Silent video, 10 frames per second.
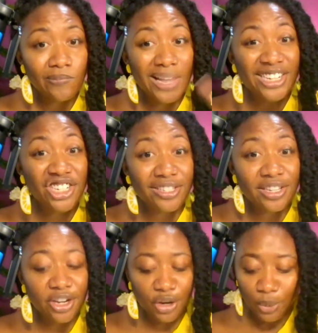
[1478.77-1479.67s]
in just a
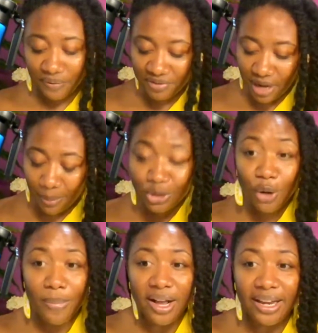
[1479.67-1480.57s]
year. You would have doubled your
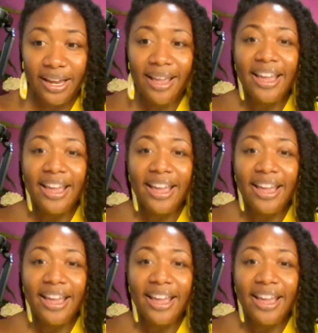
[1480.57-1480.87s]
money